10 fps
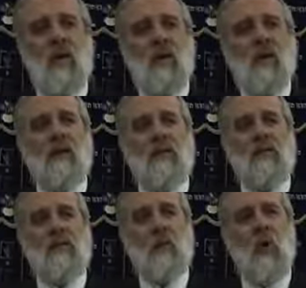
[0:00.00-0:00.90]
And he
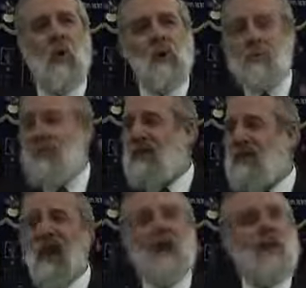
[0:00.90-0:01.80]
tells him, You know, I know somebody
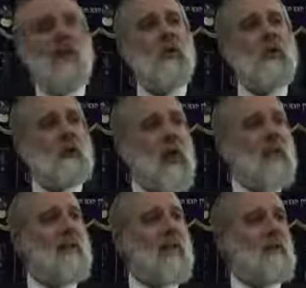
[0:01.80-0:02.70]
exactly like you who
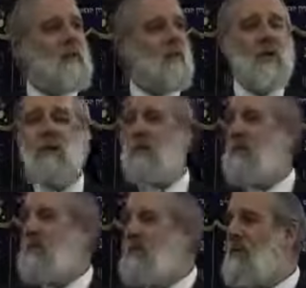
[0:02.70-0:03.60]
died at the age of 22.